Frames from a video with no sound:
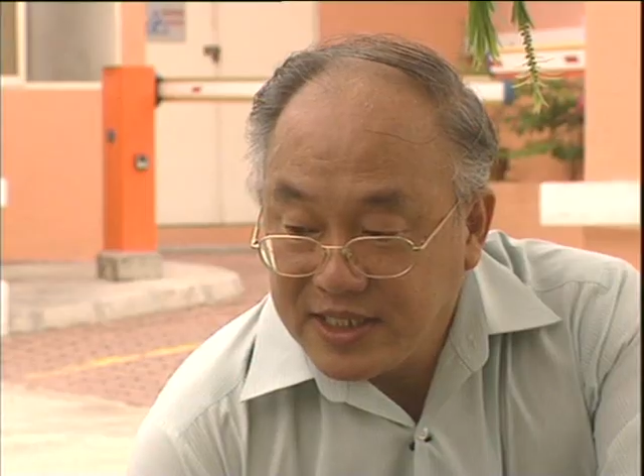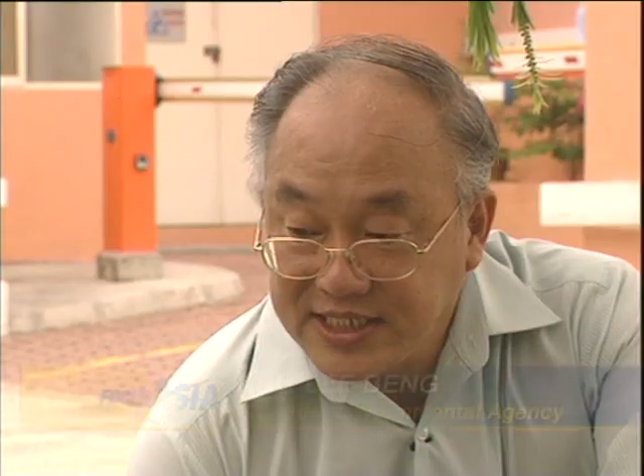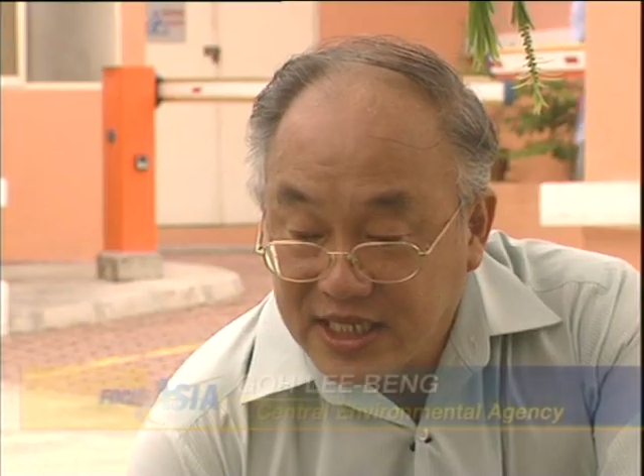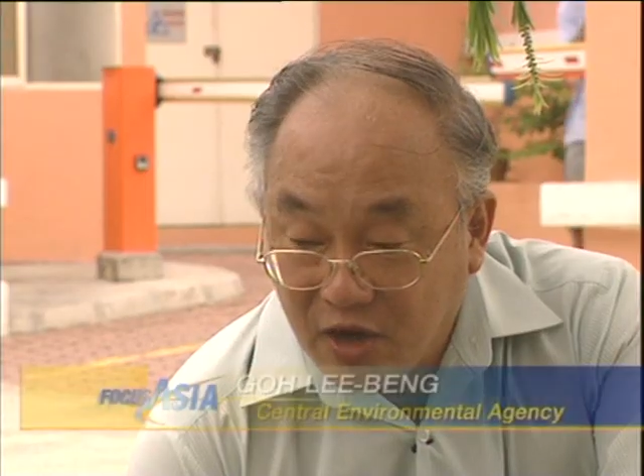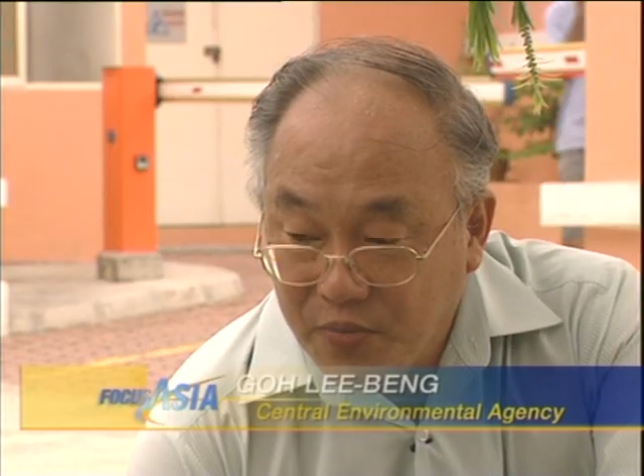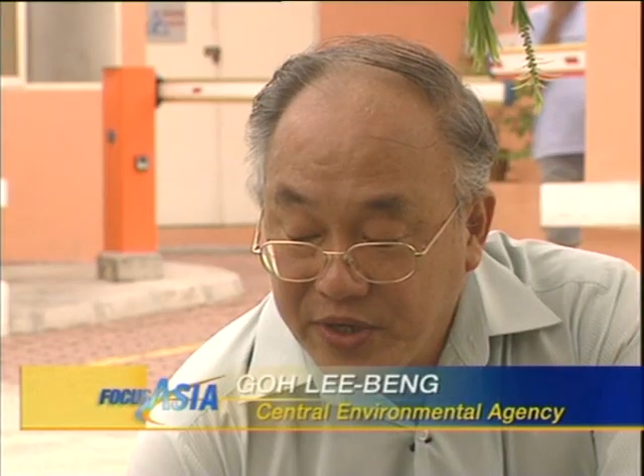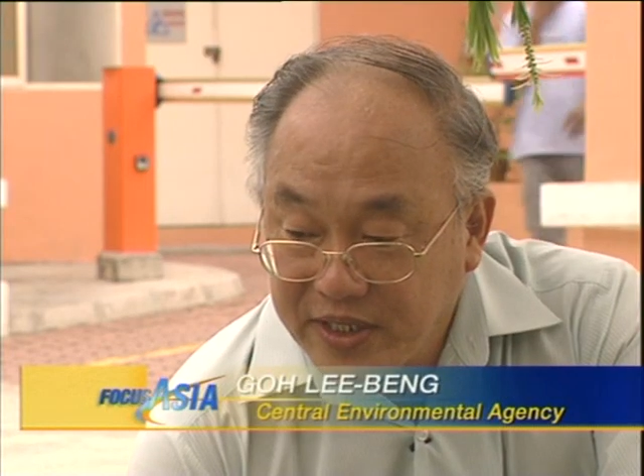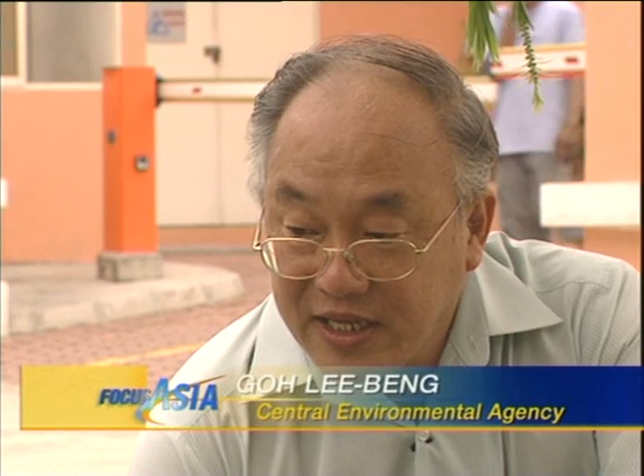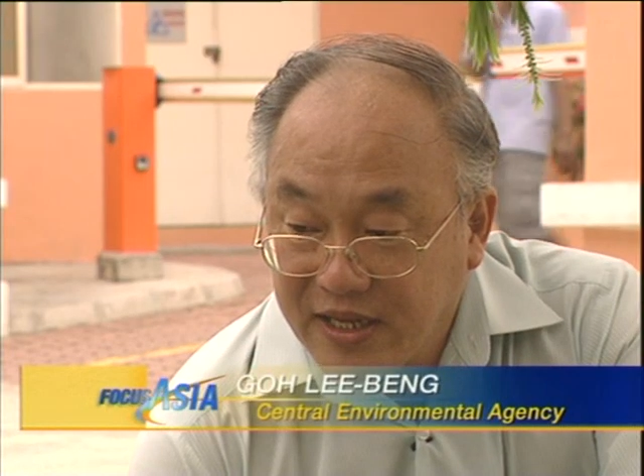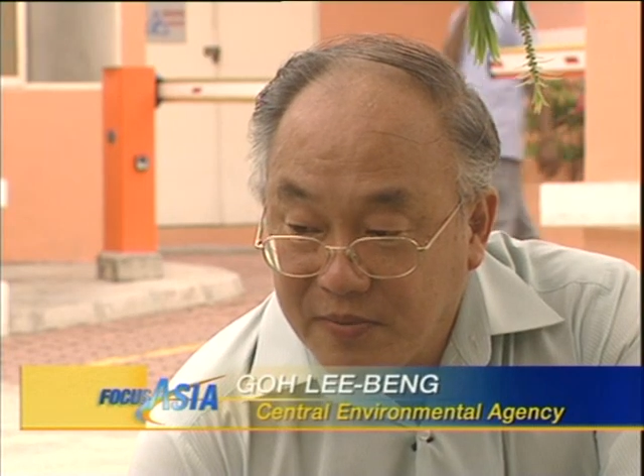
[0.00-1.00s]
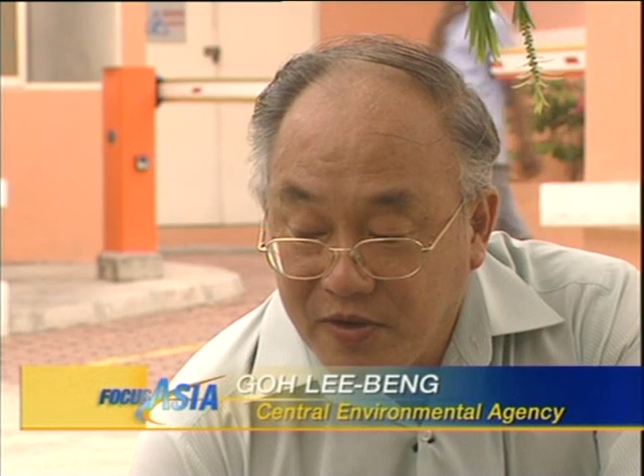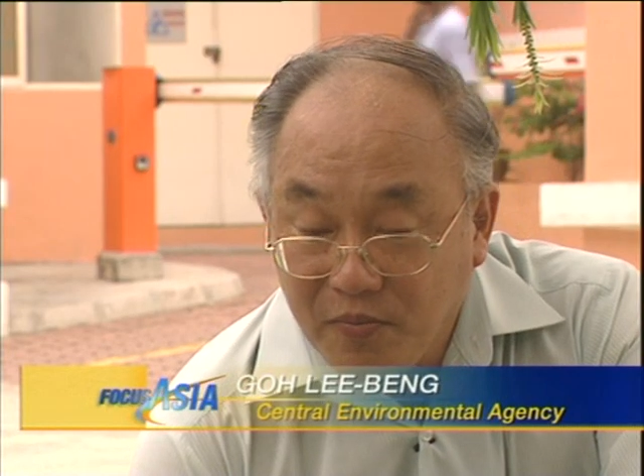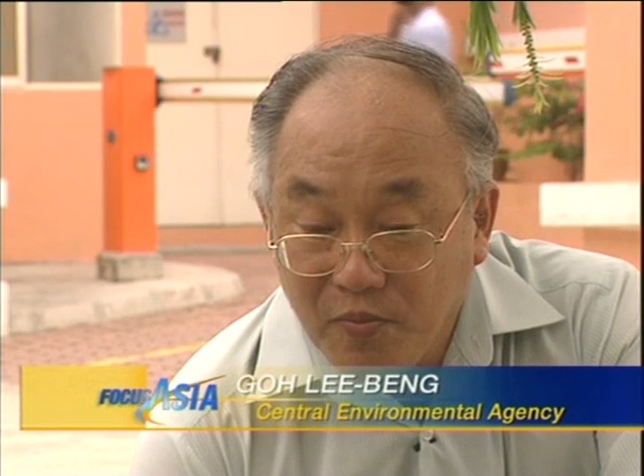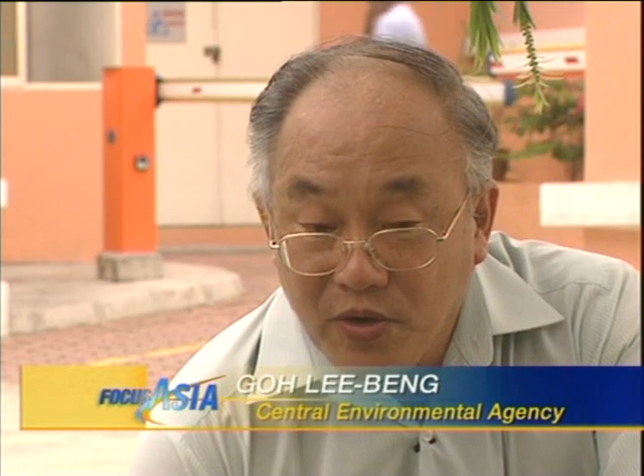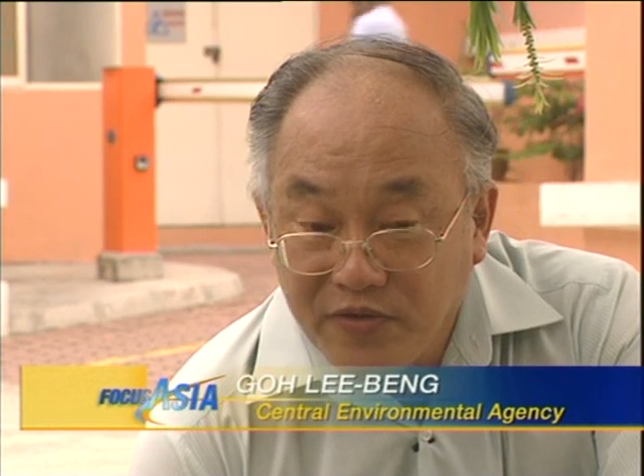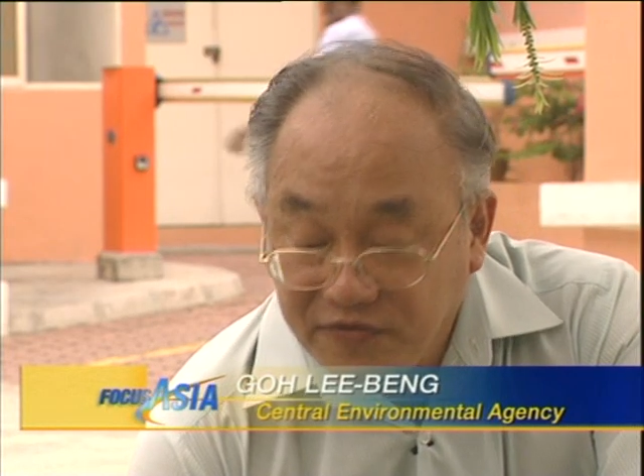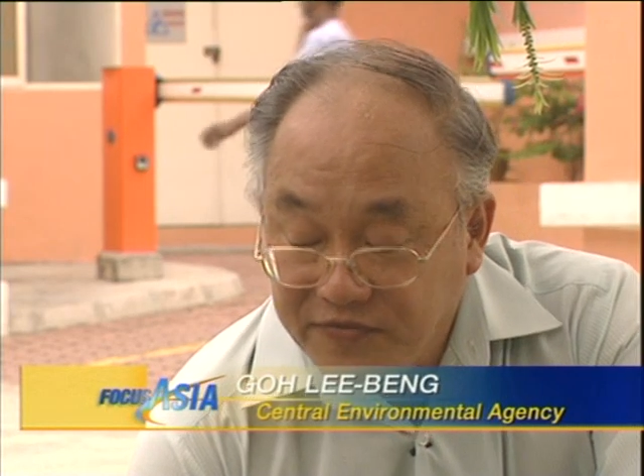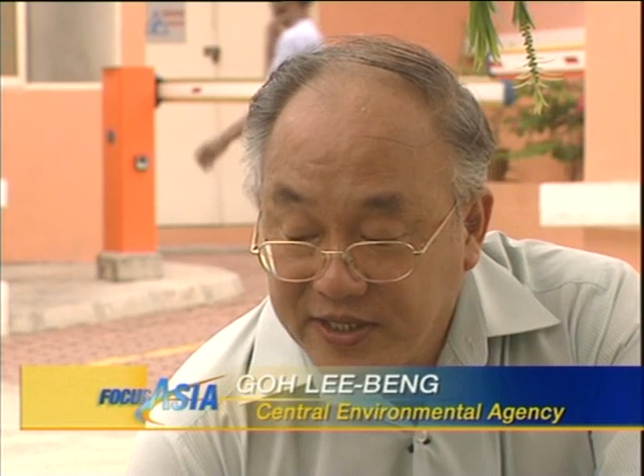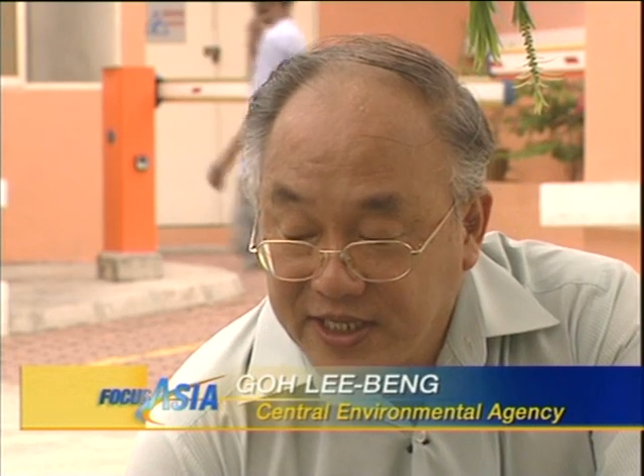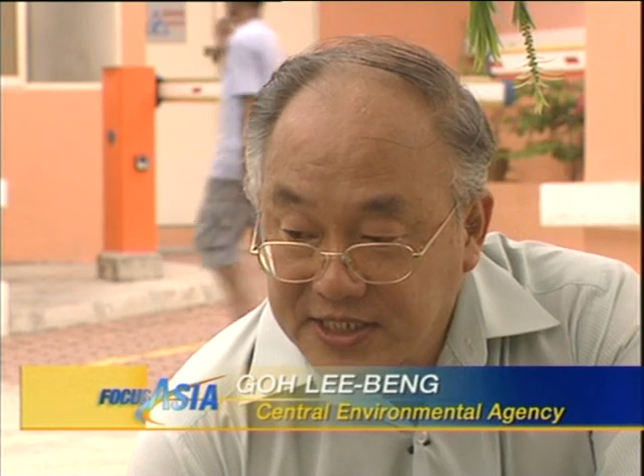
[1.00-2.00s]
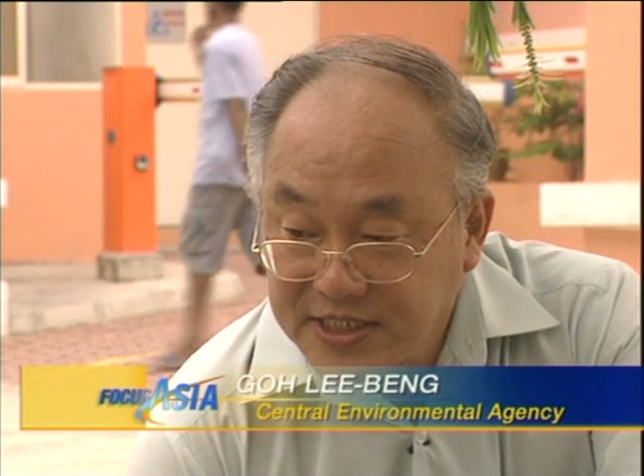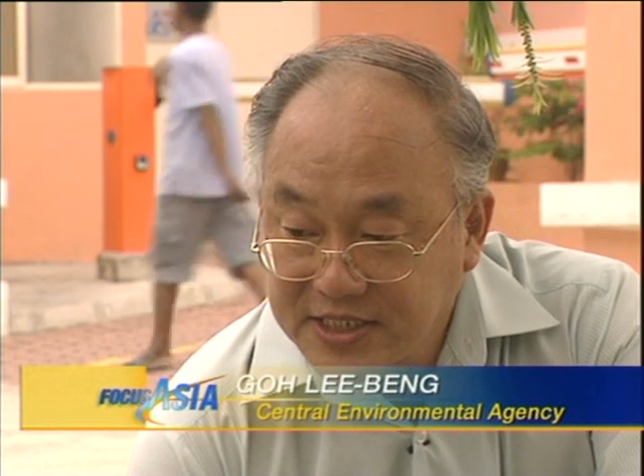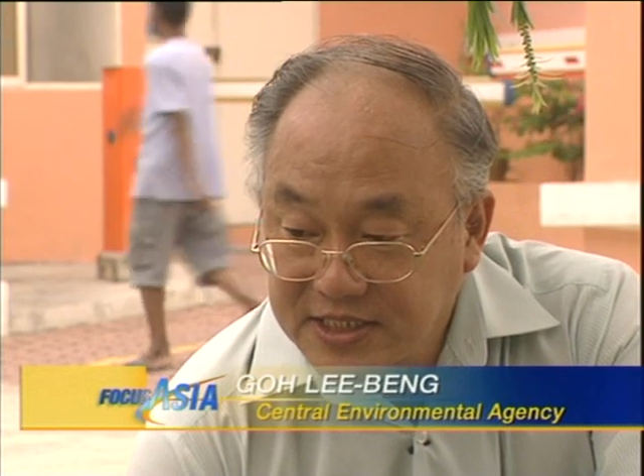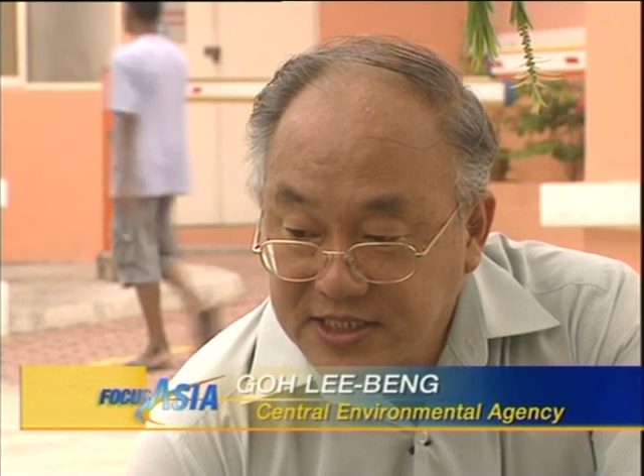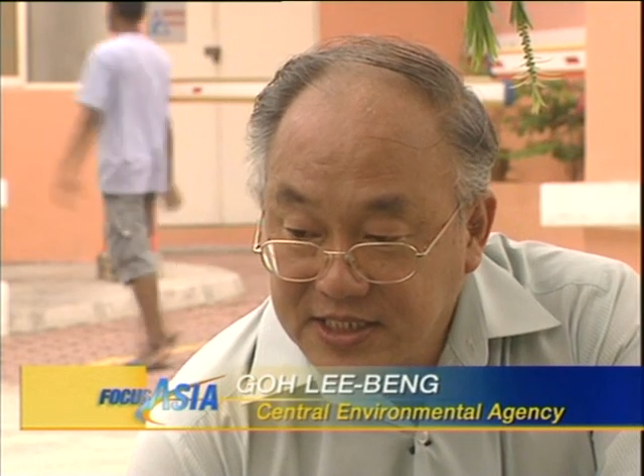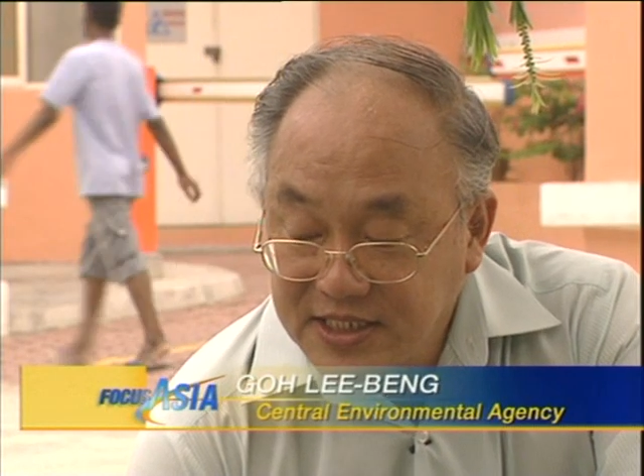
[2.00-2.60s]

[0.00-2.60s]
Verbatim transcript: there's an outbreak there, about more than 50 cases.